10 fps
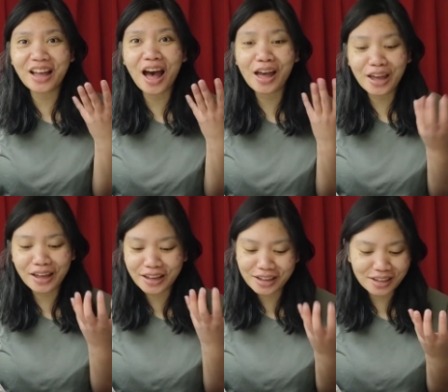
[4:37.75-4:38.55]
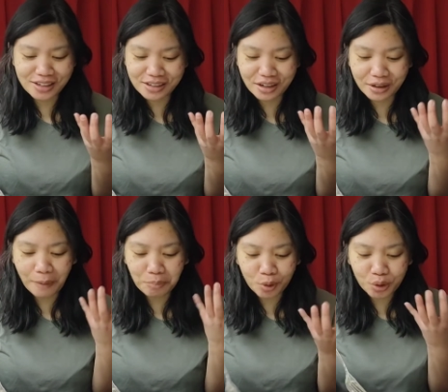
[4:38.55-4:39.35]
I
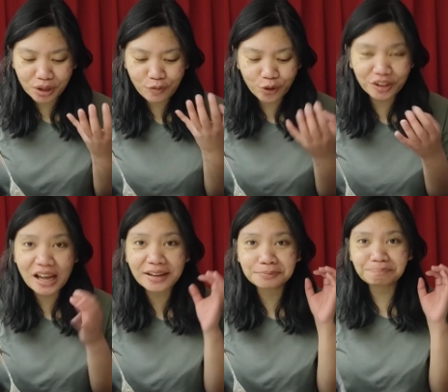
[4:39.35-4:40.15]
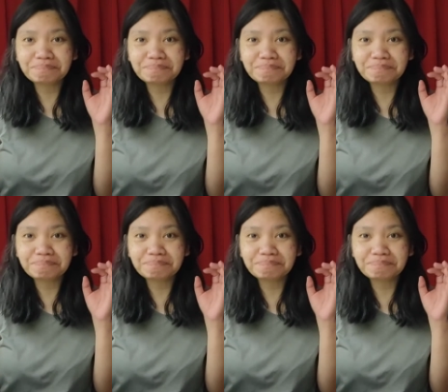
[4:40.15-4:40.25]
am looking for that